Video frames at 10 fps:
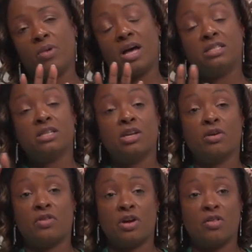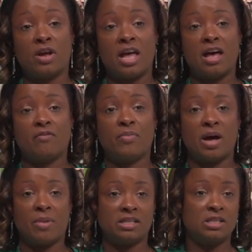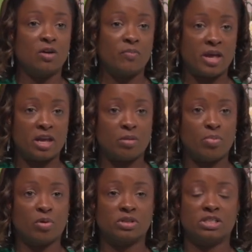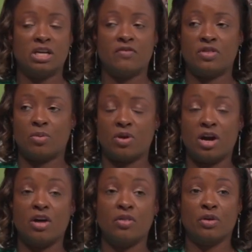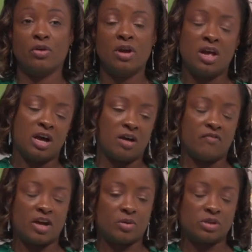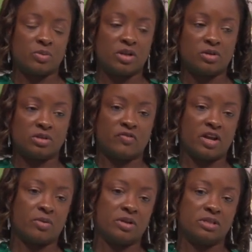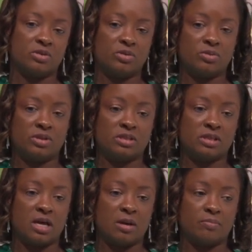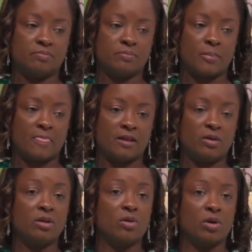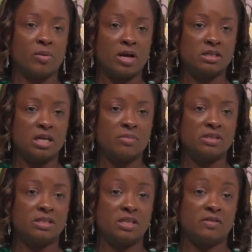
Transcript: I took care of the other half by myself paying a portion of it. There were other veterans. One of those veterans who is no longer around today, but Steve